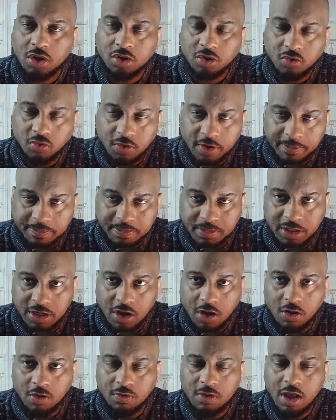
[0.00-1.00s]

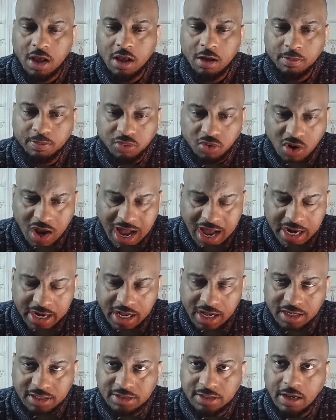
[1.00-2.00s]
crypto
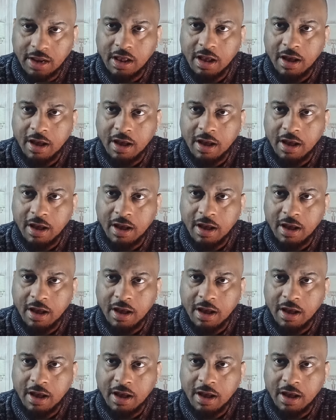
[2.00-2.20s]
products.